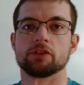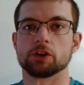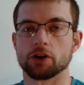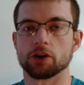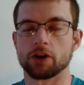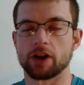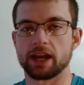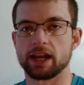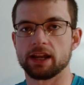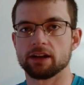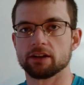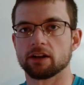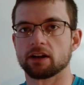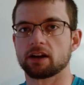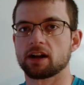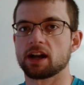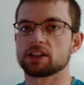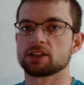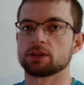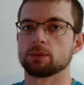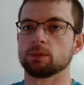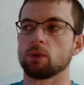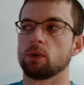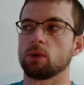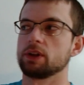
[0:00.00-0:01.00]
grade, or a
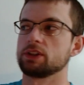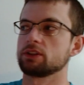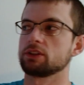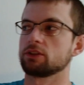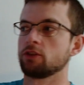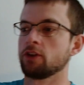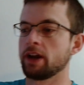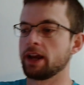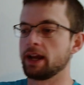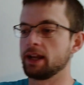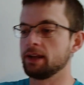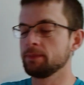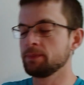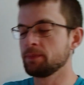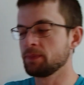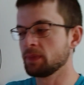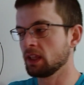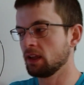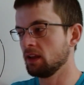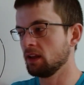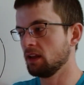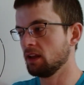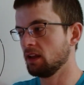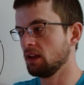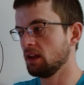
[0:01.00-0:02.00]
customer wants a grade.
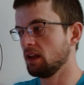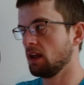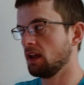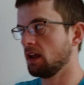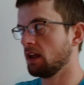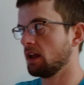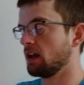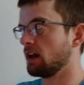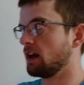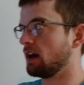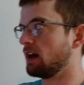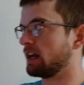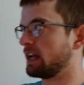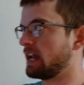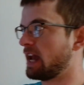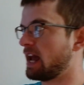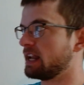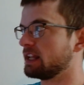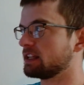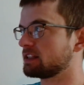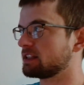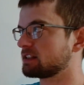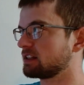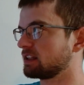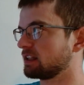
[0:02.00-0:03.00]

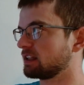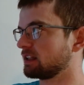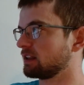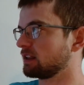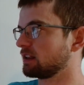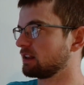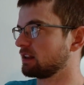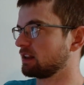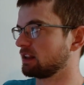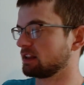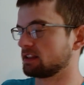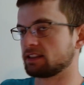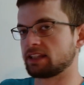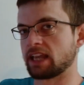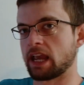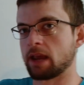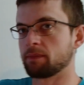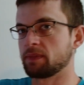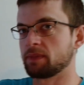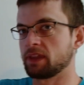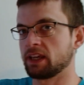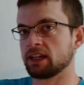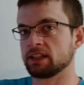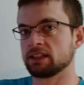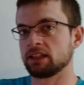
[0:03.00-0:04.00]
Again, it's
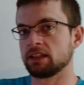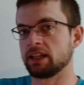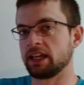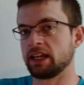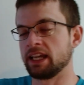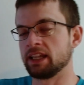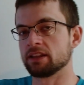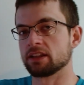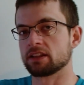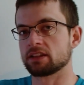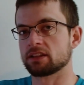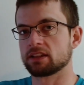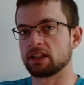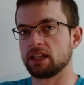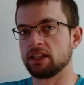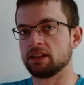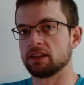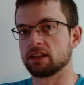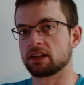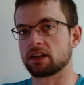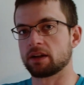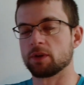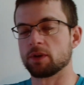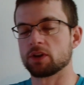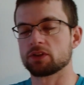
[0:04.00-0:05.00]
same thing as in
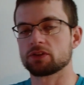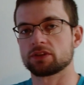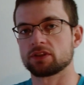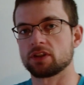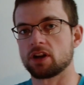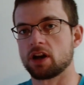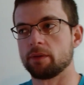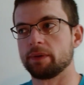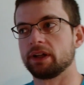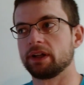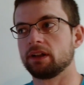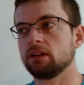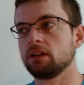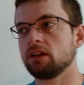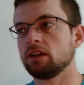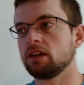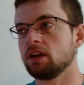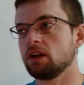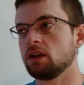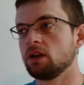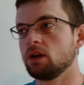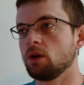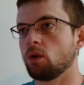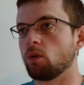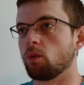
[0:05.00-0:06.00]
the commercial sawmill.
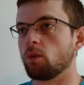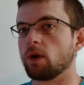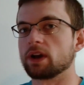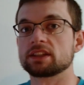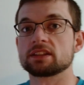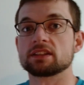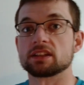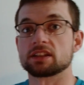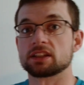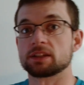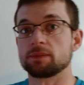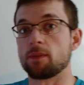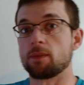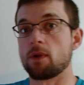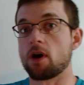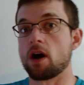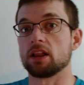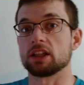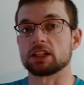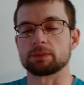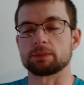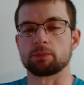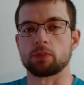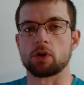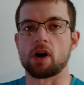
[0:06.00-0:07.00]
What's the
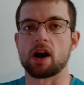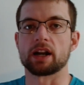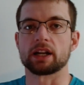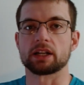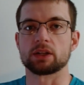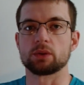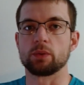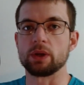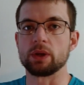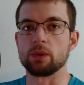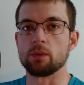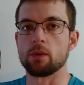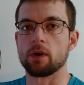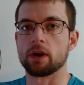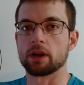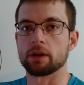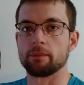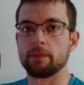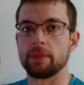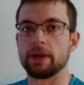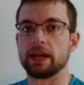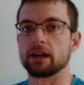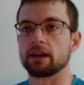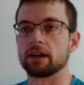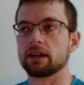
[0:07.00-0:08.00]
smallest product we want to
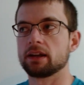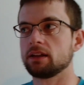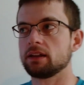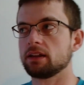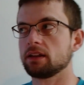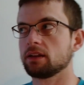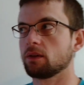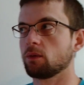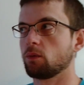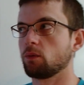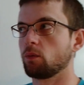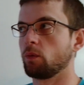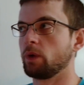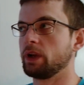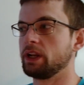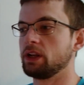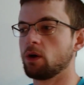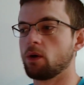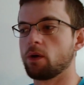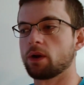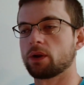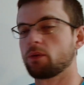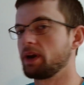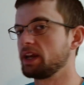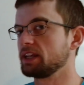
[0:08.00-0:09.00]
make? We
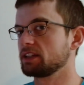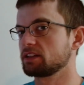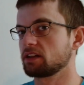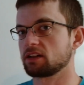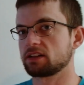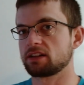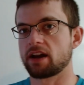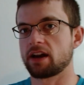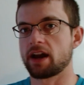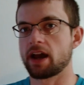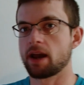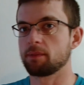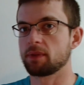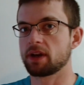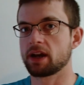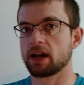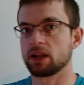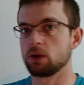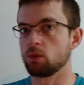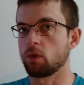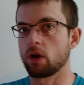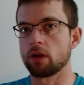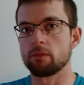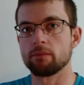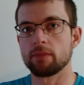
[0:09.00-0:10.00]
don't want to waste our time
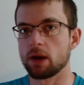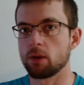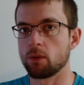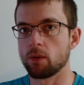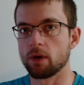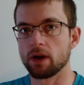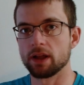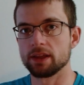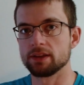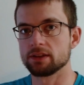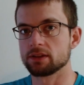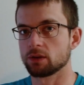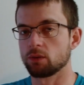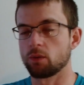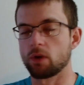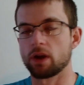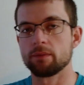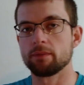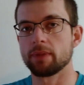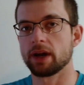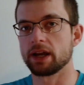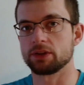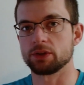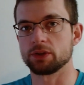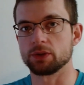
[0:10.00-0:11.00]
cutting 1x1s or
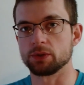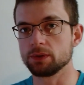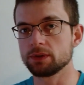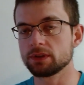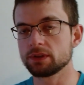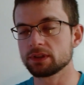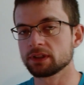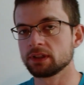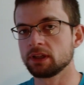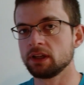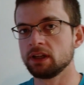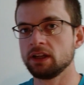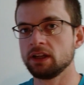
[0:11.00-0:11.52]
1x2s.